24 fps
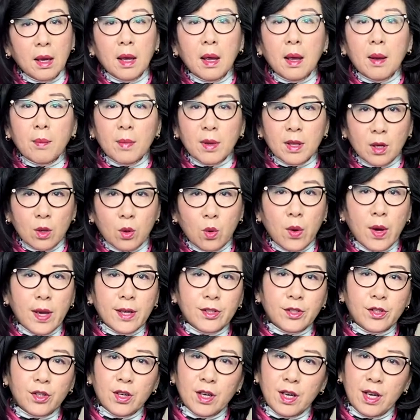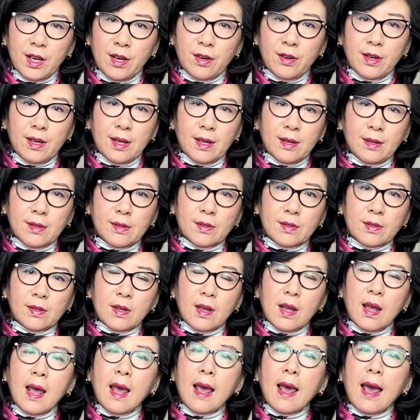But the question here is,
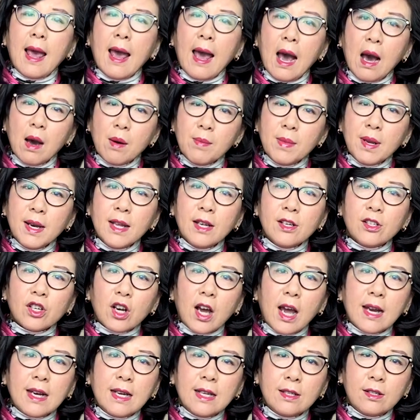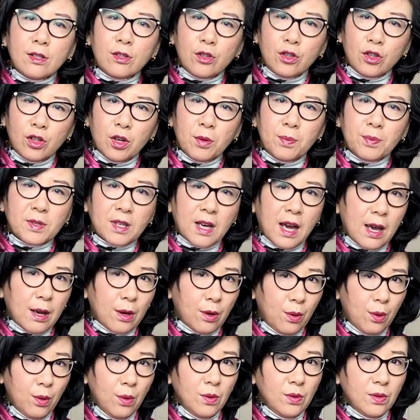how many Chinese chip
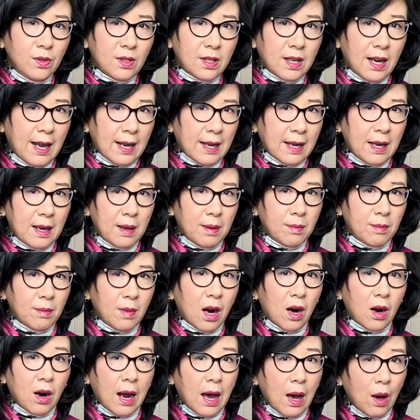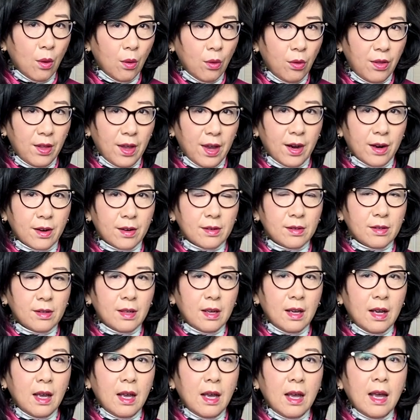tycoons like him are out there?
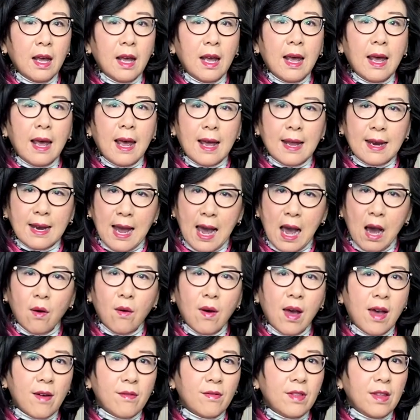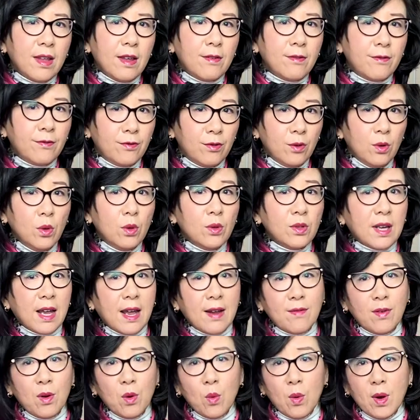And how have they fooled
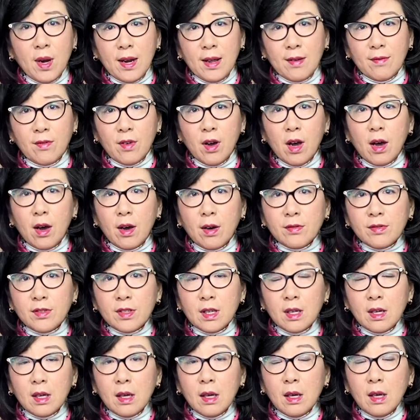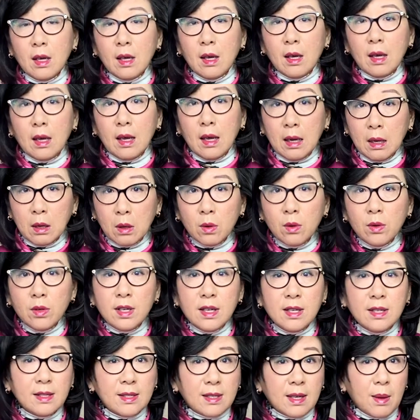everyone involved,
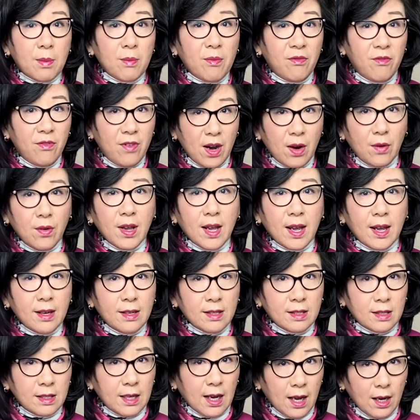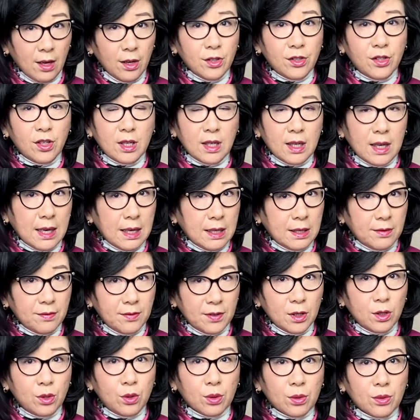including some very intelligent
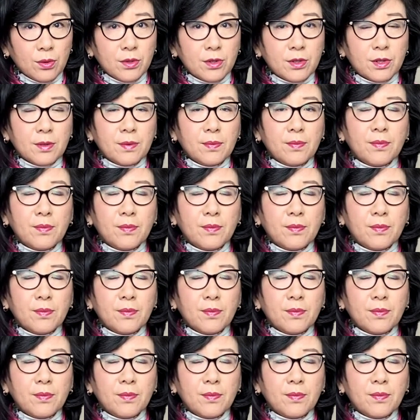individuals?